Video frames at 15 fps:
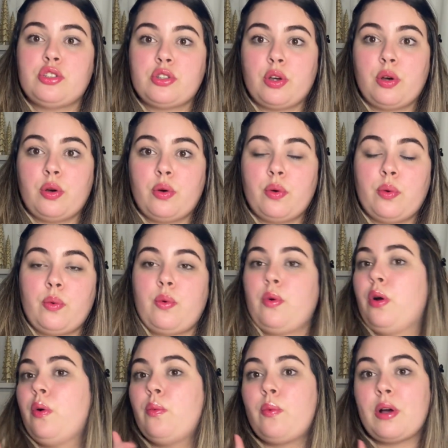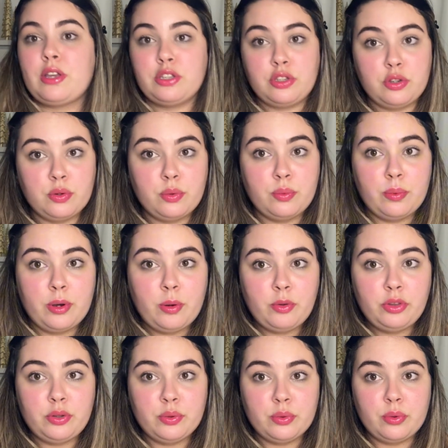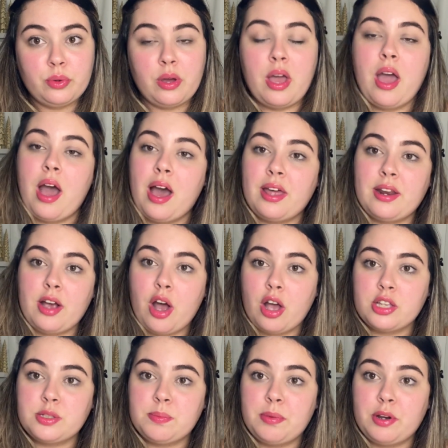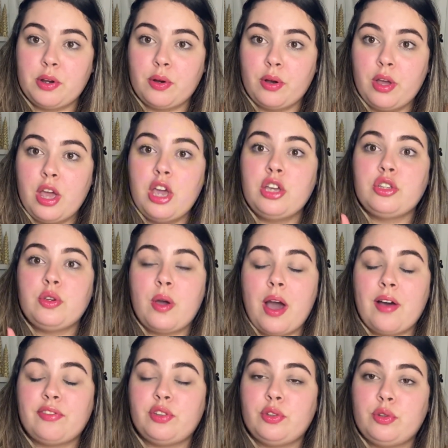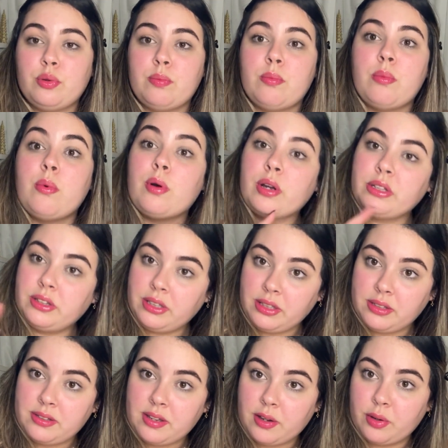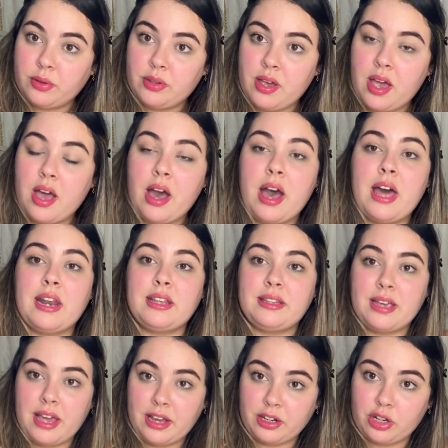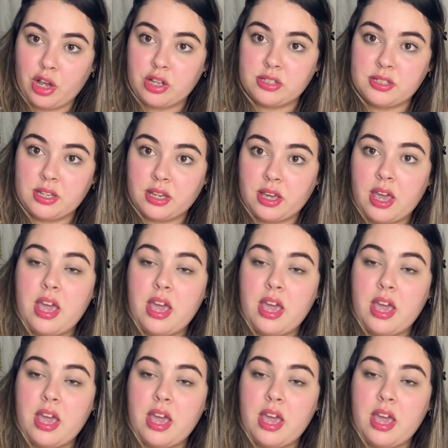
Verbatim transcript: So what you will do at a hospital, you have to do more detailed at a diagnostic.